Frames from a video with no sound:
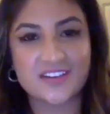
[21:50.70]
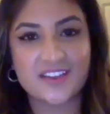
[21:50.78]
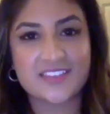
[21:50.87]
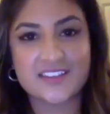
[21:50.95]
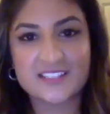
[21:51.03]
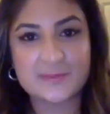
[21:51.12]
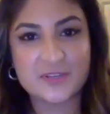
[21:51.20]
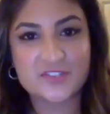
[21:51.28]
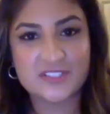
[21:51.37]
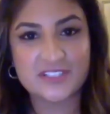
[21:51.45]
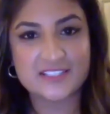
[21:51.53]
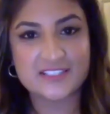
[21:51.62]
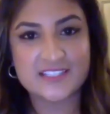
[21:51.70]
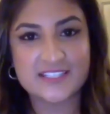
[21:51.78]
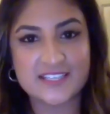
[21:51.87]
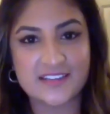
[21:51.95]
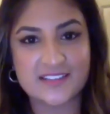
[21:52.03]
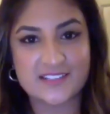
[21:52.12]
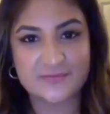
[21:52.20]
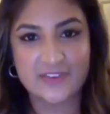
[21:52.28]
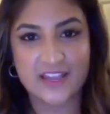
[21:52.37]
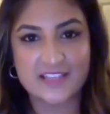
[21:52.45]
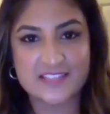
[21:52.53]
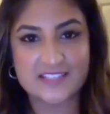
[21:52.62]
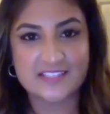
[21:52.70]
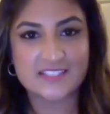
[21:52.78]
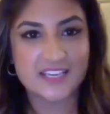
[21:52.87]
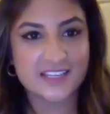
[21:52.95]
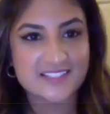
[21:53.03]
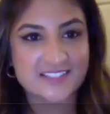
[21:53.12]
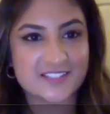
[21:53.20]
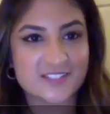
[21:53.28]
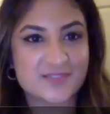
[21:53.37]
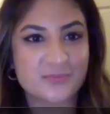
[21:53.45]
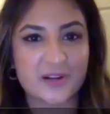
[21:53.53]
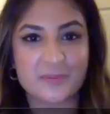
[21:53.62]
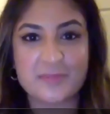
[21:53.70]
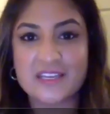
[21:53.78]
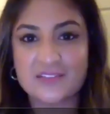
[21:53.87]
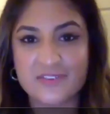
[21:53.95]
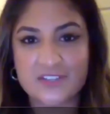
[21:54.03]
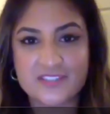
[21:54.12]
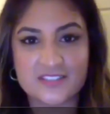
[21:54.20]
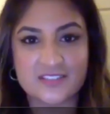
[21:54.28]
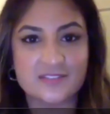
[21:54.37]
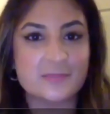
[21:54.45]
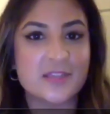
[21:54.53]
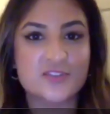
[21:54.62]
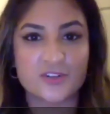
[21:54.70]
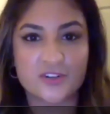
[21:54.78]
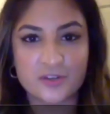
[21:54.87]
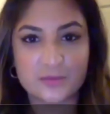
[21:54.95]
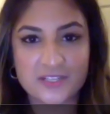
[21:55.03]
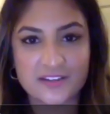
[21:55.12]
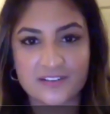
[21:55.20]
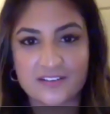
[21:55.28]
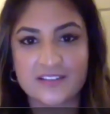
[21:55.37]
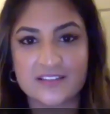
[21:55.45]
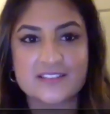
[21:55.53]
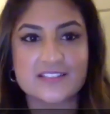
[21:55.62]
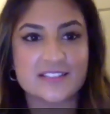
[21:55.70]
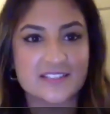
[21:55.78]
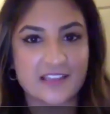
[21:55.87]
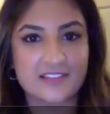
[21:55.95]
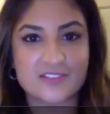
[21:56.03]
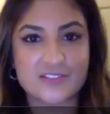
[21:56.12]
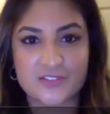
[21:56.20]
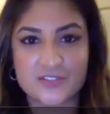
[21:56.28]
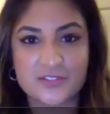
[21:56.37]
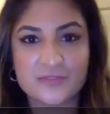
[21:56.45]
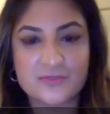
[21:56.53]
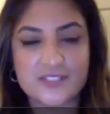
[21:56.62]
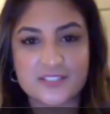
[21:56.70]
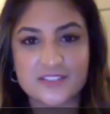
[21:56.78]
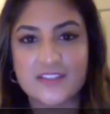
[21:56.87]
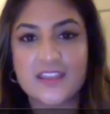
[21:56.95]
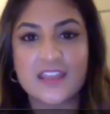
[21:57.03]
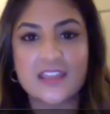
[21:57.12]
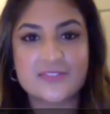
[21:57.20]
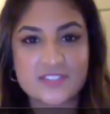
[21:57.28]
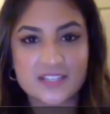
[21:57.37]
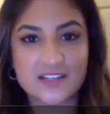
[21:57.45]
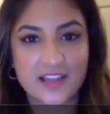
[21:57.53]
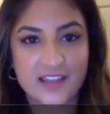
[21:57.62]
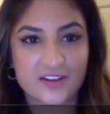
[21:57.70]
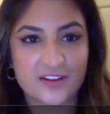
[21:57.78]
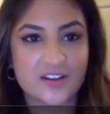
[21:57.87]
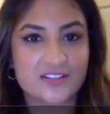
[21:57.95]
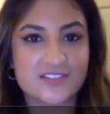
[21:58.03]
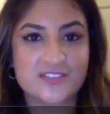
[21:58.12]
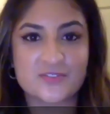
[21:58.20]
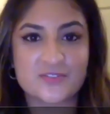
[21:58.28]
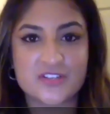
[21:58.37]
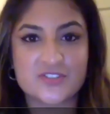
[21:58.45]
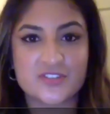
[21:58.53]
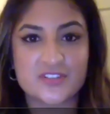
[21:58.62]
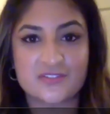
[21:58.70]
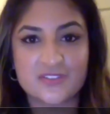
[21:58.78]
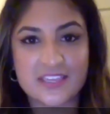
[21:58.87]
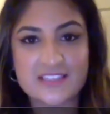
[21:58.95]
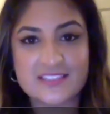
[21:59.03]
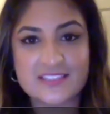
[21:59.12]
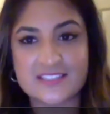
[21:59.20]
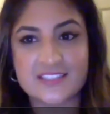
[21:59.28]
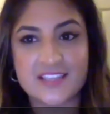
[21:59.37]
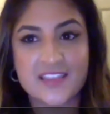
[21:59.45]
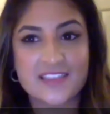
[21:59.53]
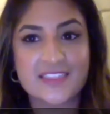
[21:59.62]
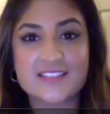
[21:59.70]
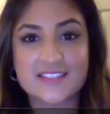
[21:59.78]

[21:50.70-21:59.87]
I think, especially in a state as vast as Texas, where many of us in major urban areas like Dallas or Houston have seen a higher concentration of cases, that's